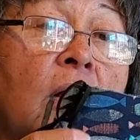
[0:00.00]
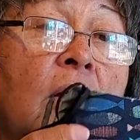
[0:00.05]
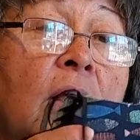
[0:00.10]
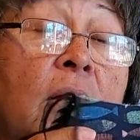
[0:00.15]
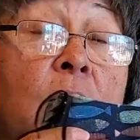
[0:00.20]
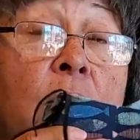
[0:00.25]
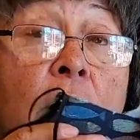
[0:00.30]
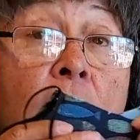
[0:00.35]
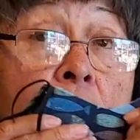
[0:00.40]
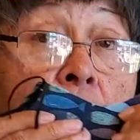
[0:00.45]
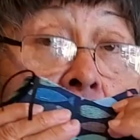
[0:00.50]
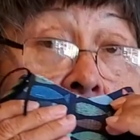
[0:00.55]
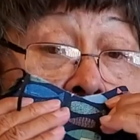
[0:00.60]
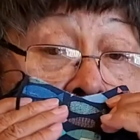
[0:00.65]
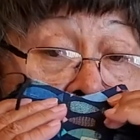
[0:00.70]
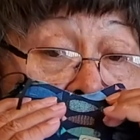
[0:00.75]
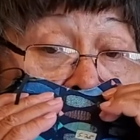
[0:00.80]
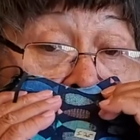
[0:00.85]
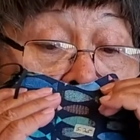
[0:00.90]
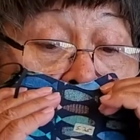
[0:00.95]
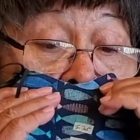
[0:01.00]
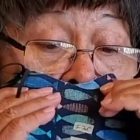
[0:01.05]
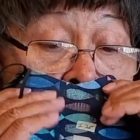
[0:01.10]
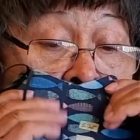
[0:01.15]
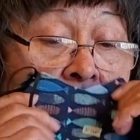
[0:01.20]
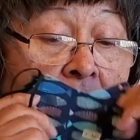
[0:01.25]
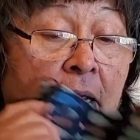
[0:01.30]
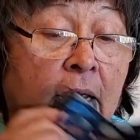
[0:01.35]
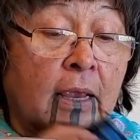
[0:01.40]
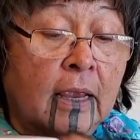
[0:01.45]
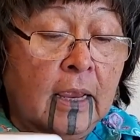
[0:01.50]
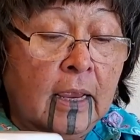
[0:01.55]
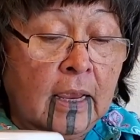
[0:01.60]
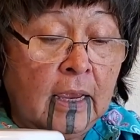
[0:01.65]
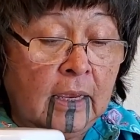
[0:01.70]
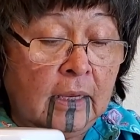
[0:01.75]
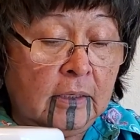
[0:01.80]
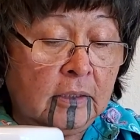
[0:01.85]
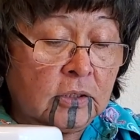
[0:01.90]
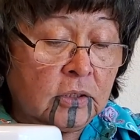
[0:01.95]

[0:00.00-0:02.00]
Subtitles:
I wear glasses. And